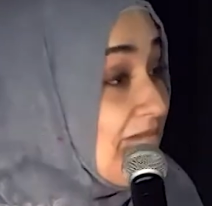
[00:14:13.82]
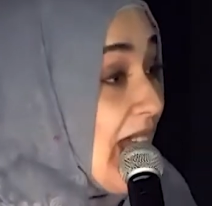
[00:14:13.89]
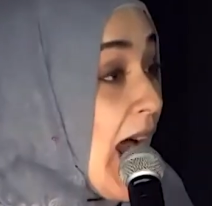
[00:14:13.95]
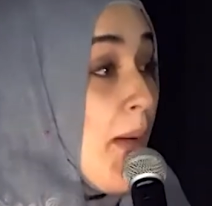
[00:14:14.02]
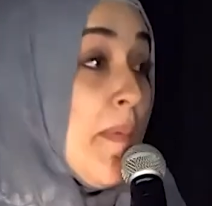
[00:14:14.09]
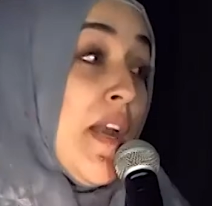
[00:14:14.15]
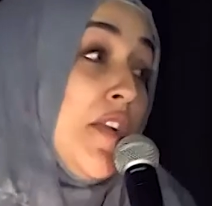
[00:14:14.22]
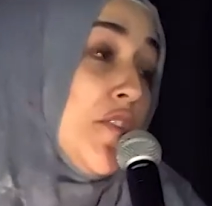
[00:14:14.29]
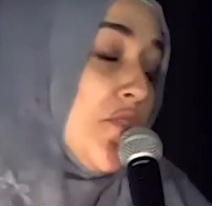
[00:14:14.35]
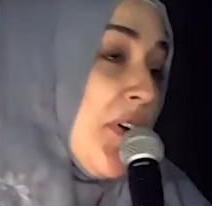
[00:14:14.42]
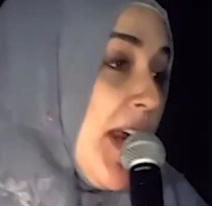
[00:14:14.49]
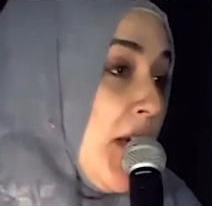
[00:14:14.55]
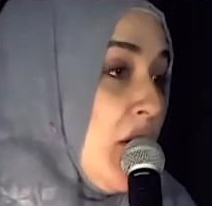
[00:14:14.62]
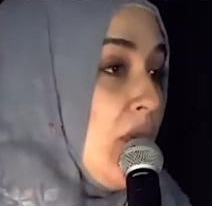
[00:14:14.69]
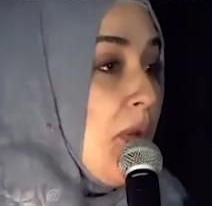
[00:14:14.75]
I'm going to
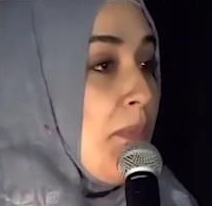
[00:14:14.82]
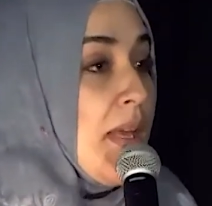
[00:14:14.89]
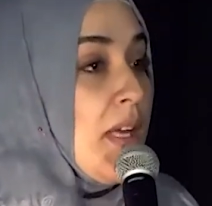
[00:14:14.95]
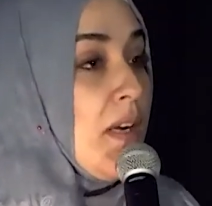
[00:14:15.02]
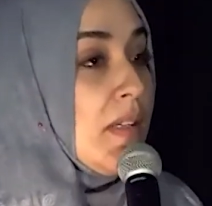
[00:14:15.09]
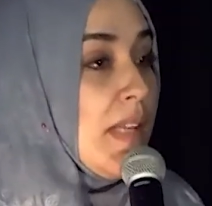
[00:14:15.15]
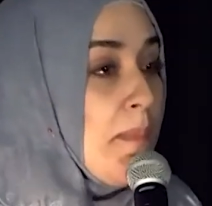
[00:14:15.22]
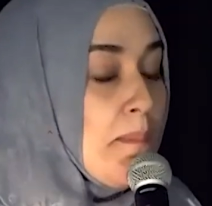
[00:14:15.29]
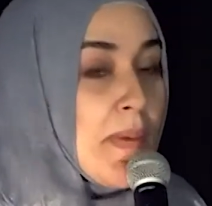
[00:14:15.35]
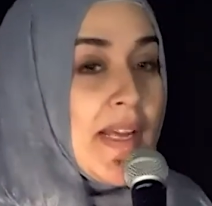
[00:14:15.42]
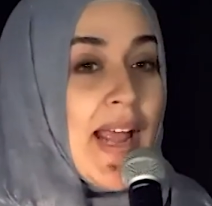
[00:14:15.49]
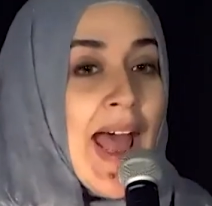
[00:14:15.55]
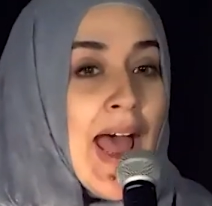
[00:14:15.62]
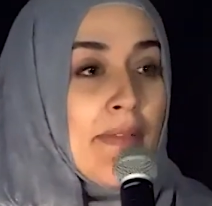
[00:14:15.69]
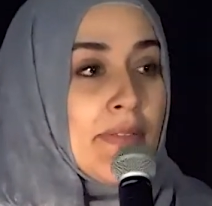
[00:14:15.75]
train you to be an
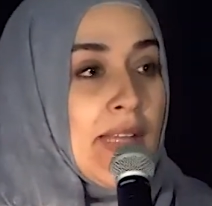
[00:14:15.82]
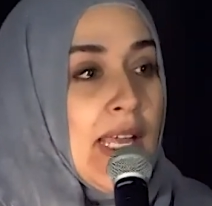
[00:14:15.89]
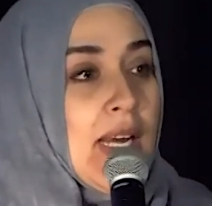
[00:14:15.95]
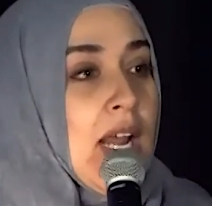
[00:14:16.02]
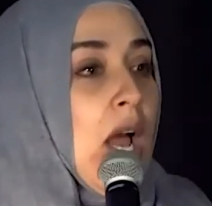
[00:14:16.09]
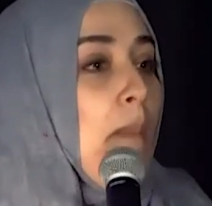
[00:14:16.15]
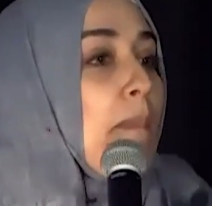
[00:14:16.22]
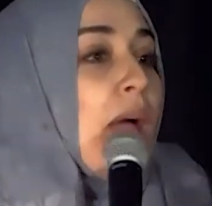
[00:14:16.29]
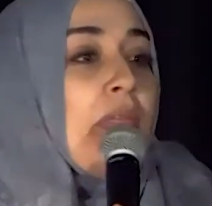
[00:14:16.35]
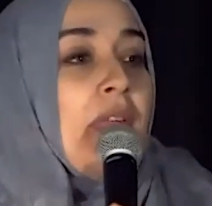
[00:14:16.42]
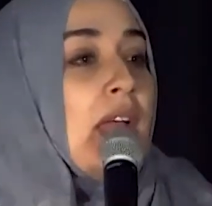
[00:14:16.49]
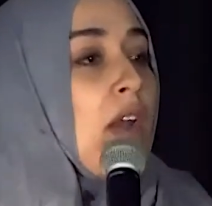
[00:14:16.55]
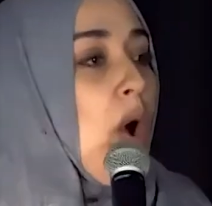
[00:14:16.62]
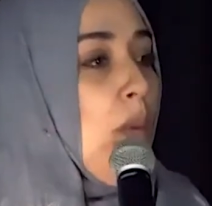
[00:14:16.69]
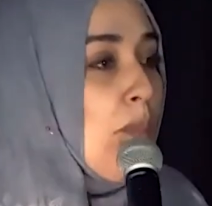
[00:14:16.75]
Olympic athlete, but
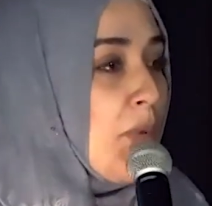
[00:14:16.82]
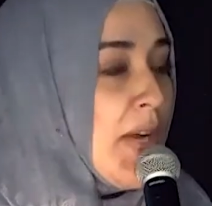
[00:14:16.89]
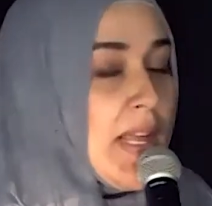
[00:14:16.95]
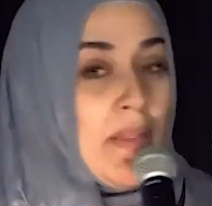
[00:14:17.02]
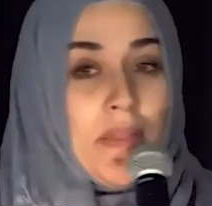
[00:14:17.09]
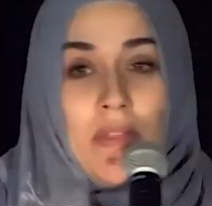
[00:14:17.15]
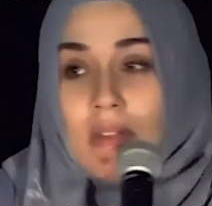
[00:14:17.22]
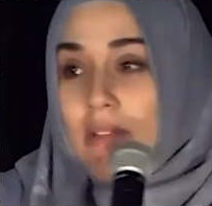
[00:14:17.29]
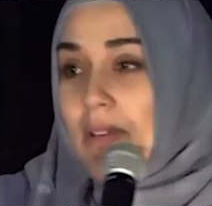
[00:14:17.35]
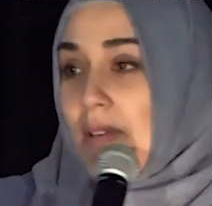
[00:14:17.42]
they don't breathe.